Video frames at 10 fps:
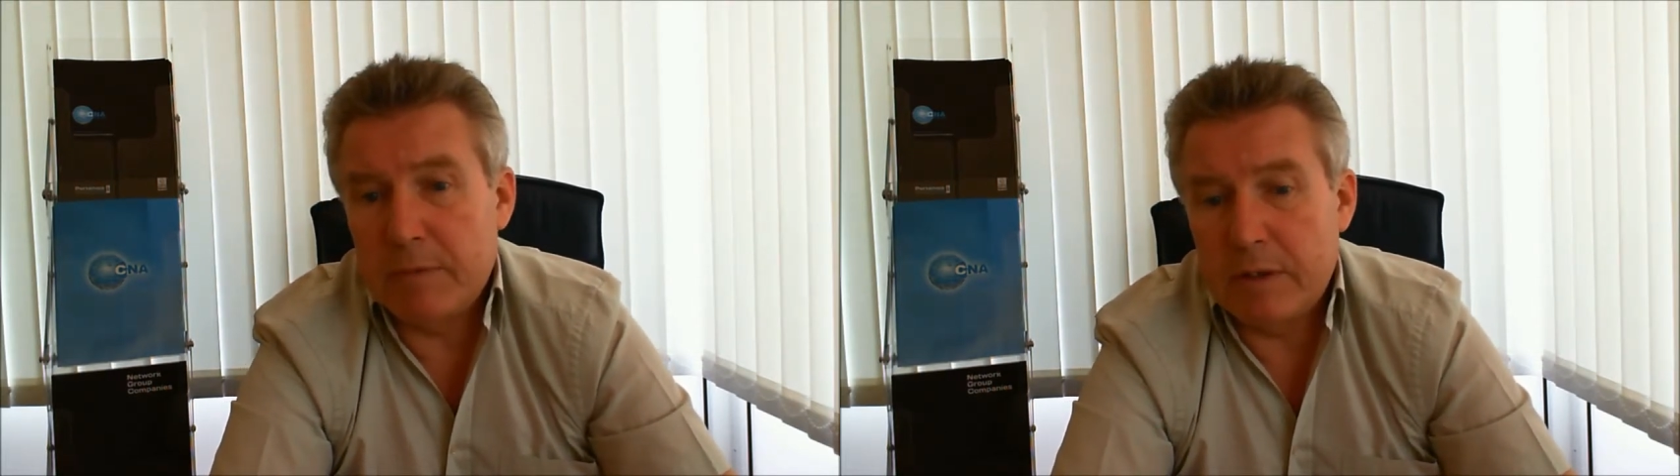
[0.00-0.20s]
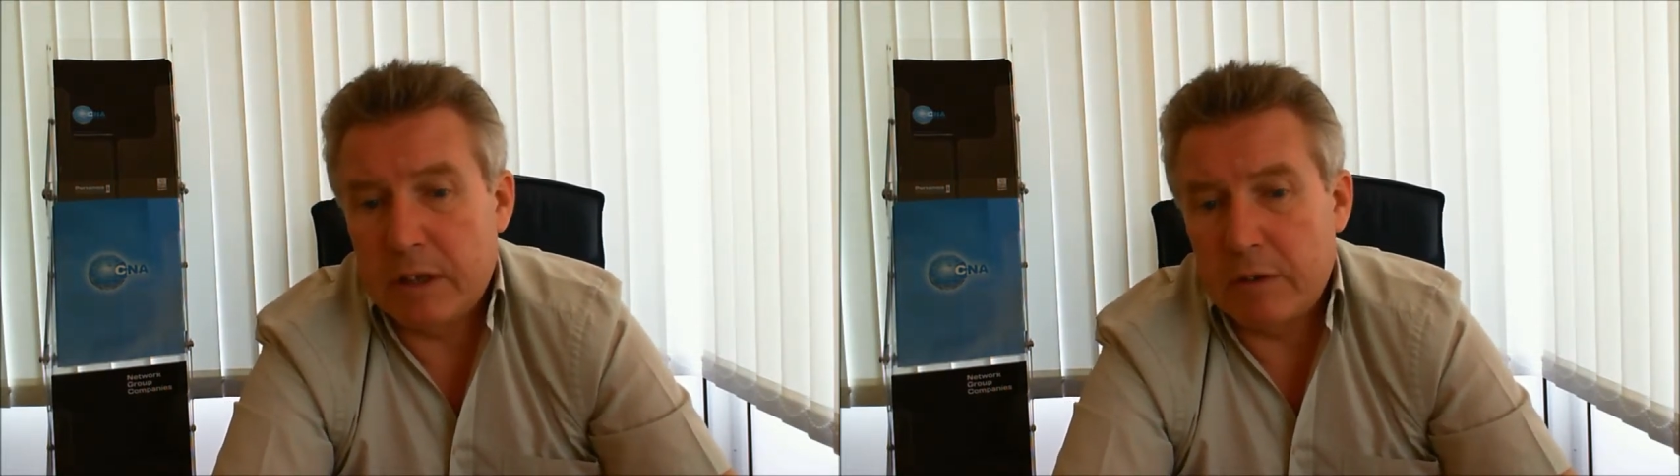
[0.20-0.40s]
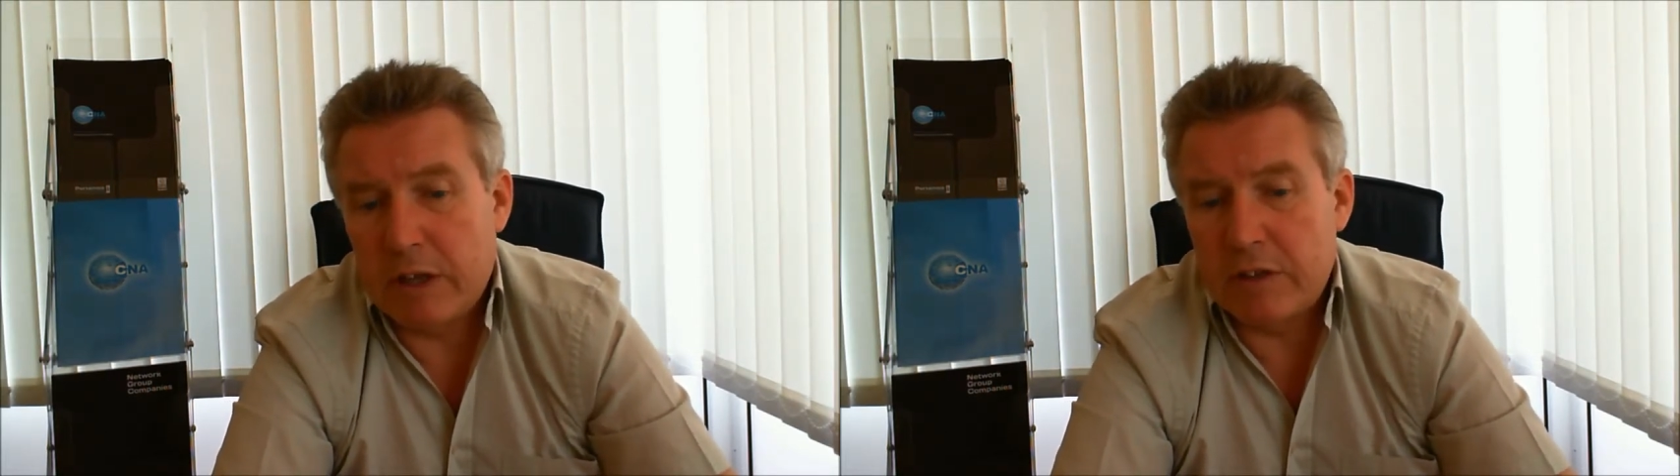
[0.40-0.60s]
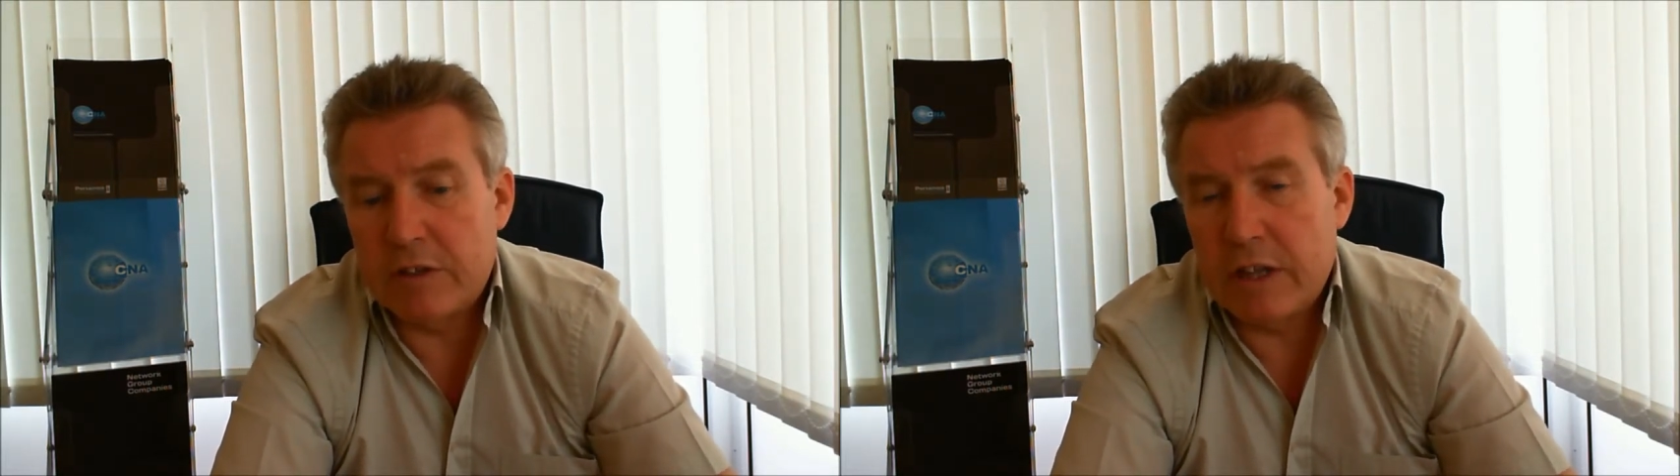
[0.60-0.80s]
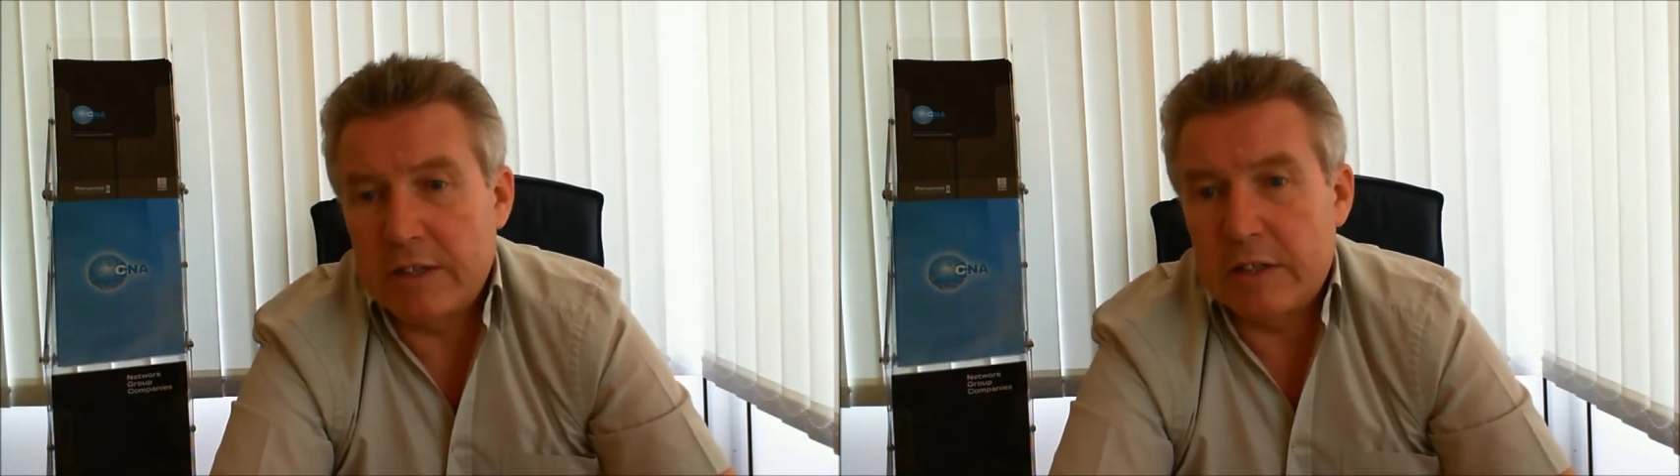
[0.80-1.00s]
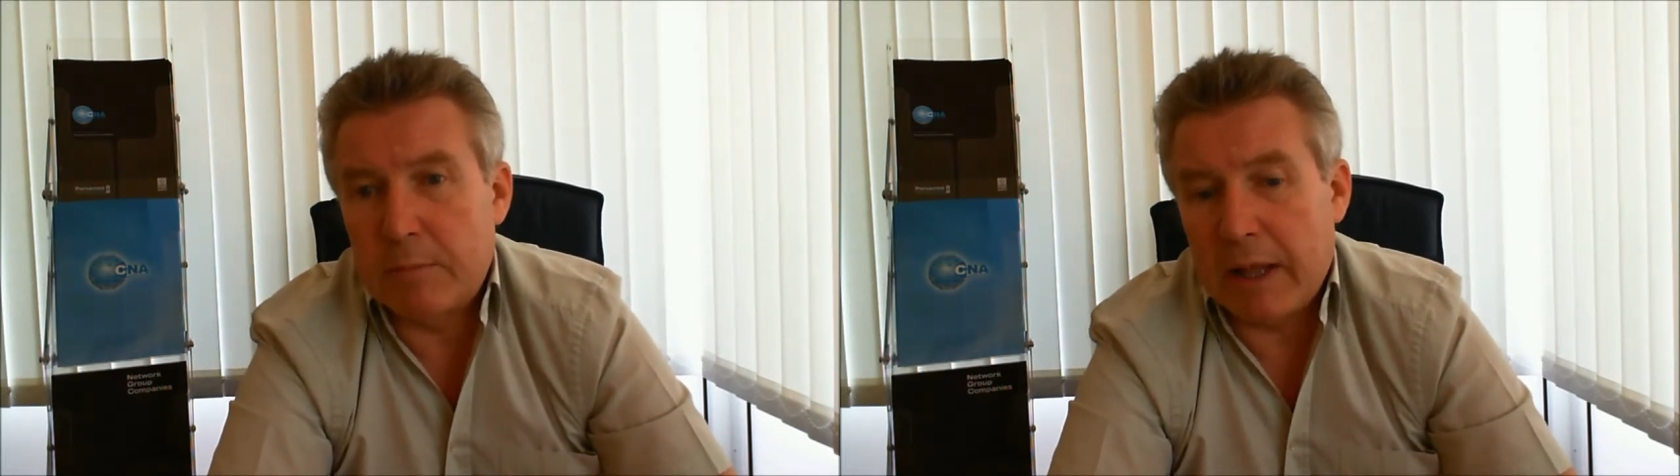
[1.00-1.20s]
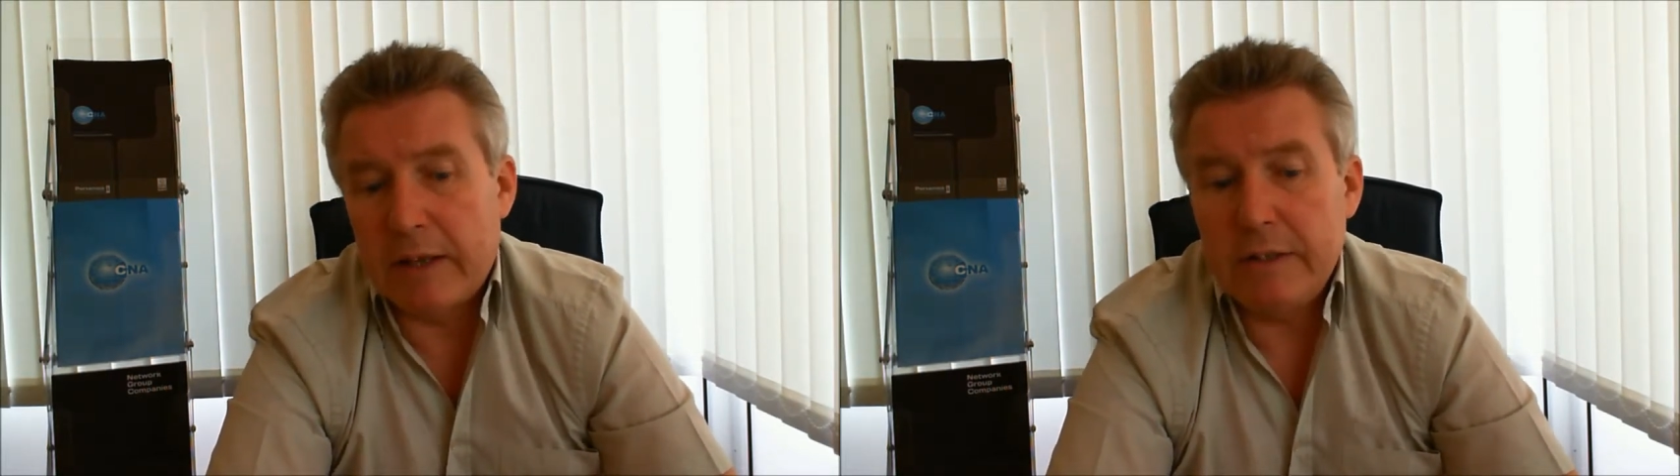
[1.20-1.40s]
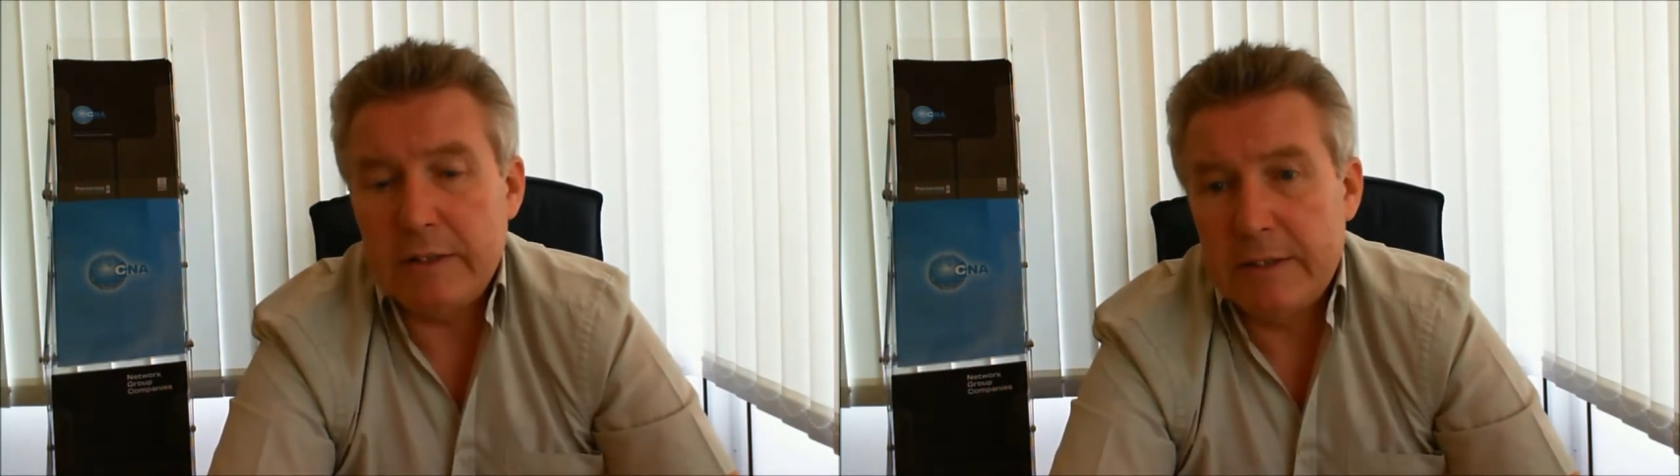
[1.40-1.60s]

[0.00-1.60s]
That's the plan.